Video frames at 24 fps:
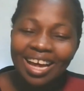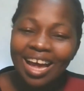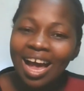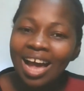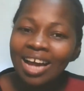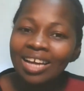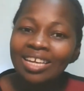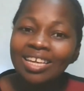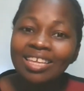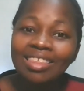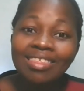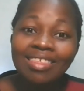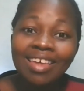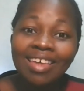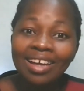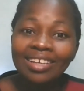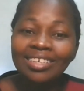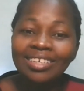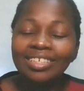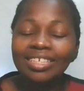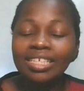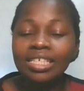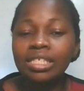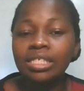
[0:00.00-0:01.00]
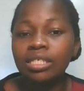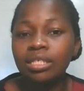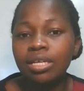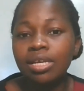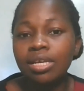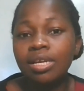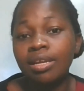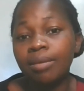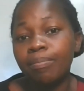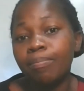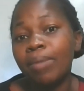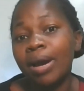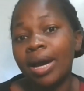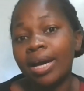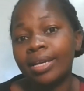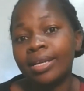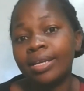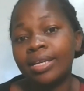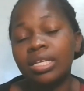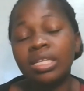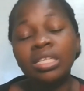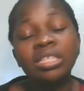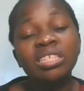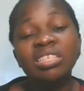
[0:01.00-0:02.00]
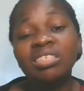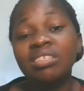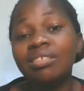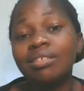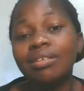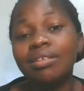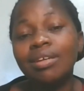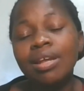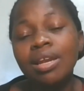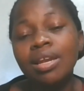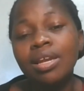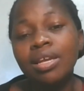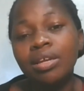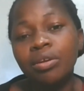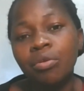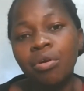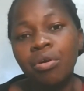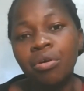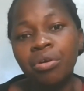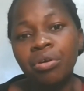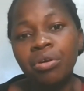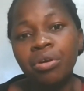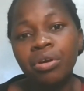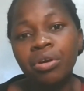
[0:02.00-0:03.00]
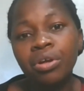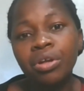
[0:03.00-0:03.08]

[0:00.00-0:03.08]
Aki, that is really bad. It is really wrong.